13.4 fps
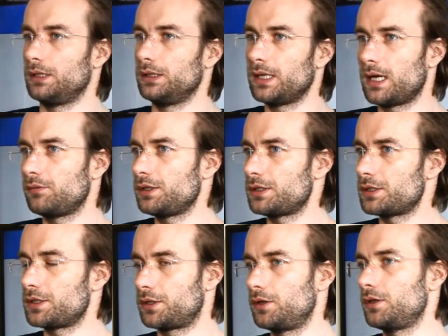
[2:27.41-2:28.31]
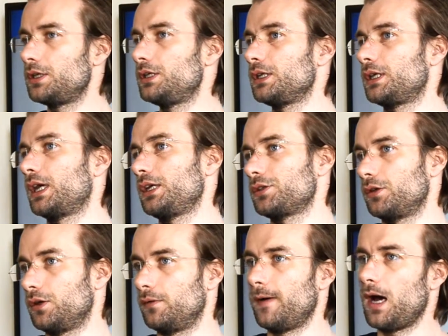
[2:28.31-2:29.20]
Now, this is a good indication
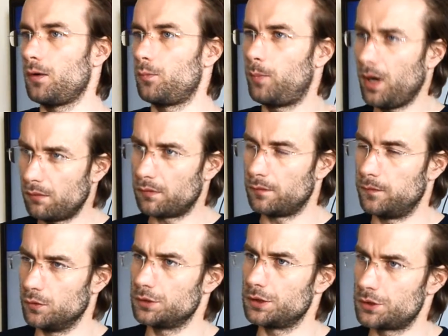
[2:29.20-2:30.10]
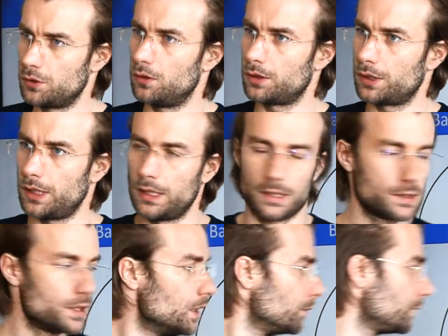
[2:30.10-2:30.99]
of how powerful the torque
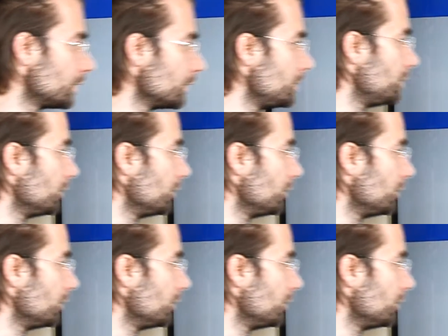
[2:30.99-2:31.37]
is, because